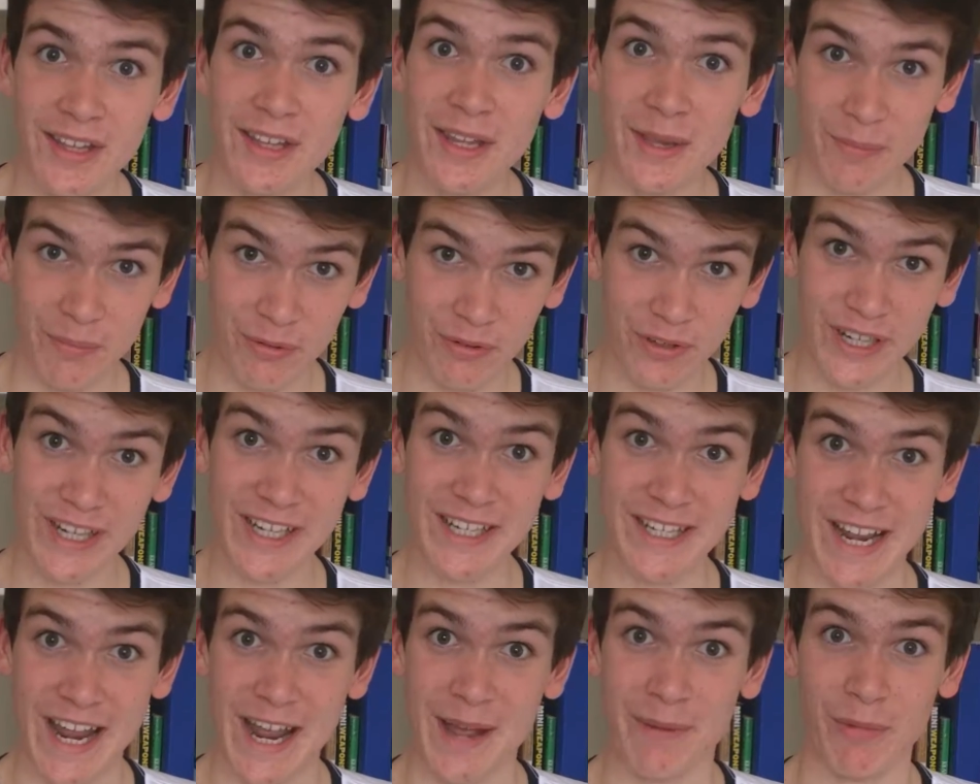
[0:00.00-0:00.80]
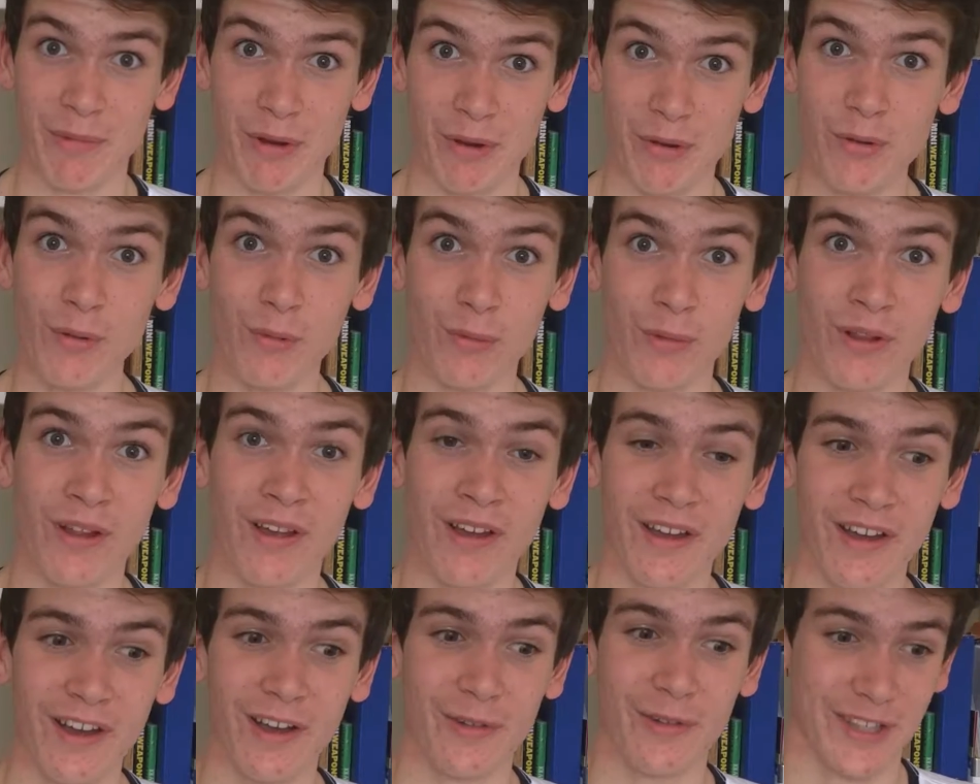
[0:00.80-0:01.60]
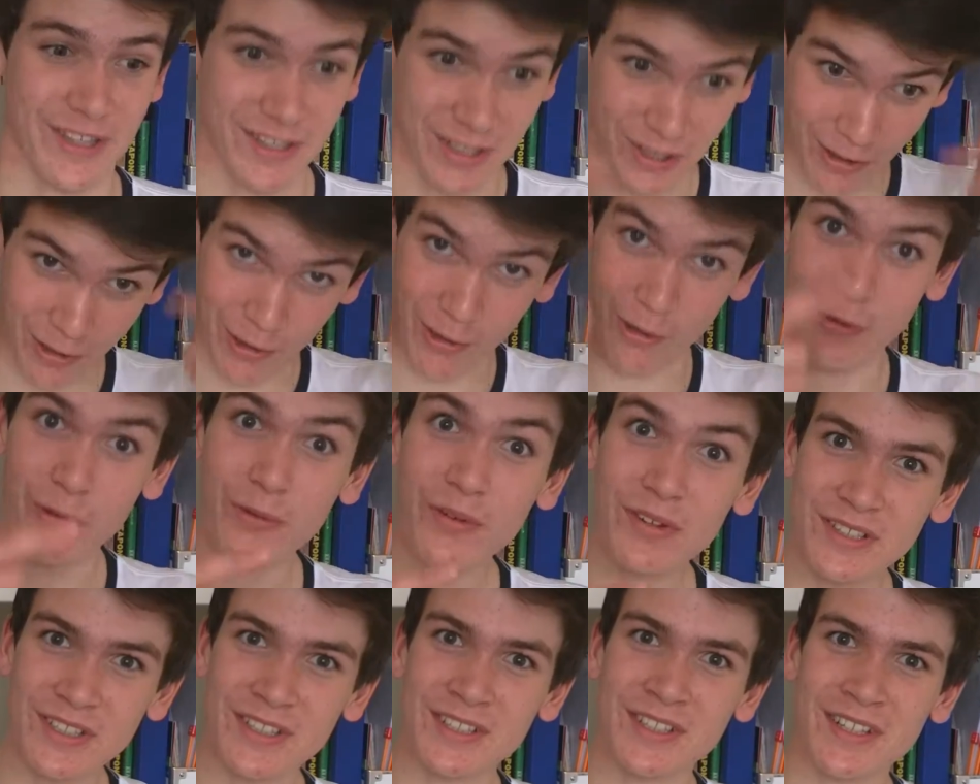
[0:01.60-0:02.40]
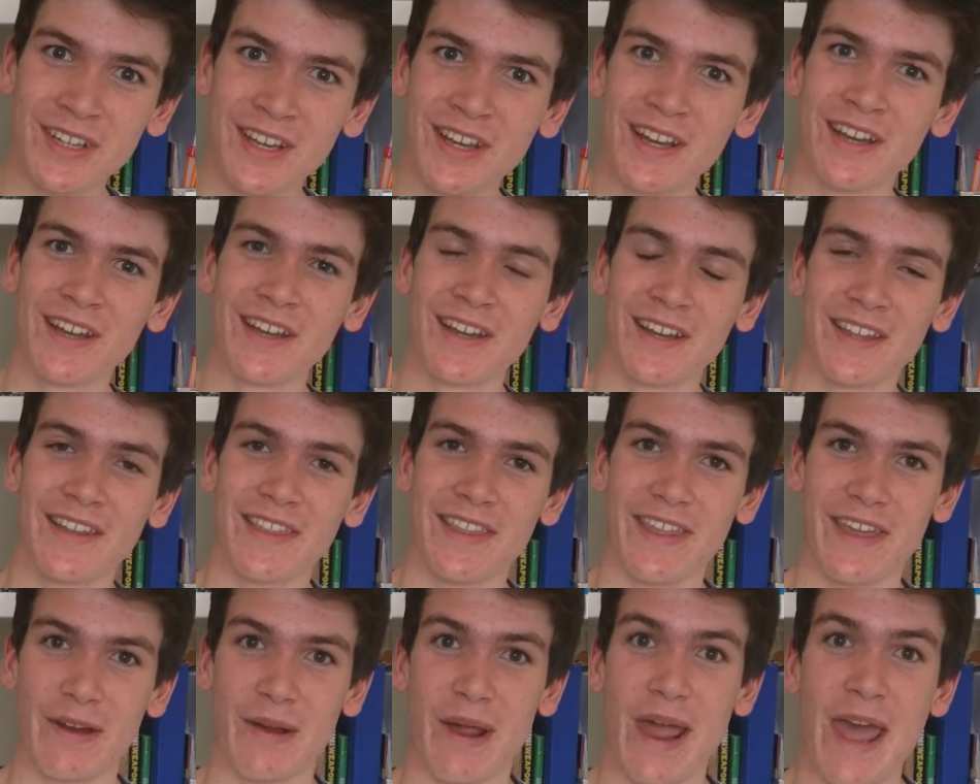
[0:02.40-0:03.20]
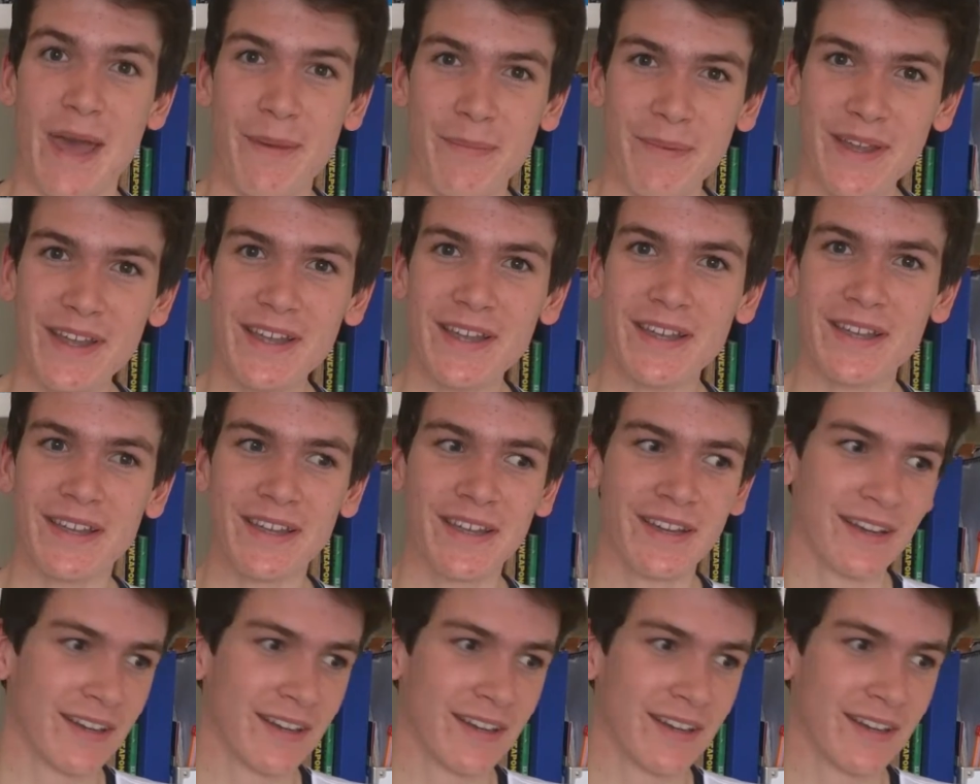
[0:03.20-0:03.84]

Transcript: they're pretty damn cool. I mean, the cloaks, they're epic.